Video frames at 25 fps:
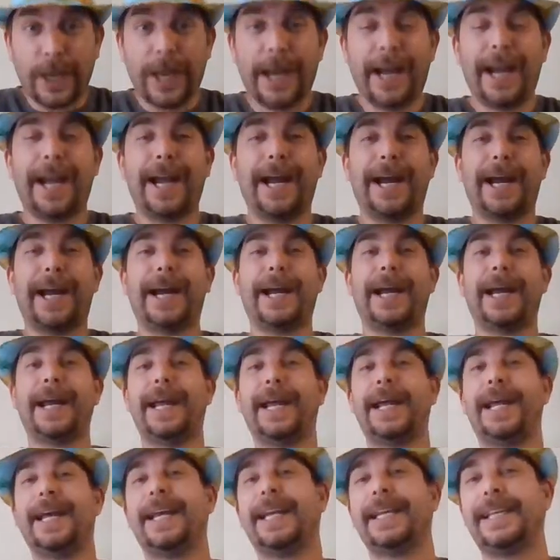
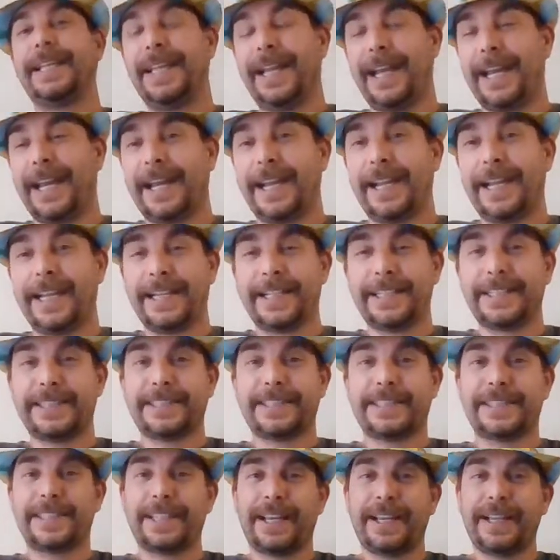Yeah,
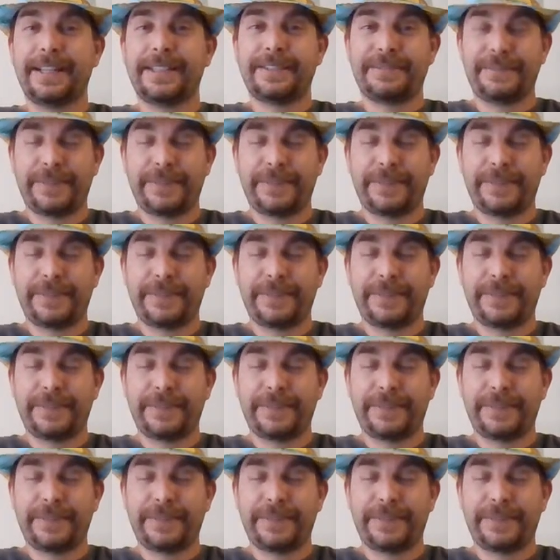it's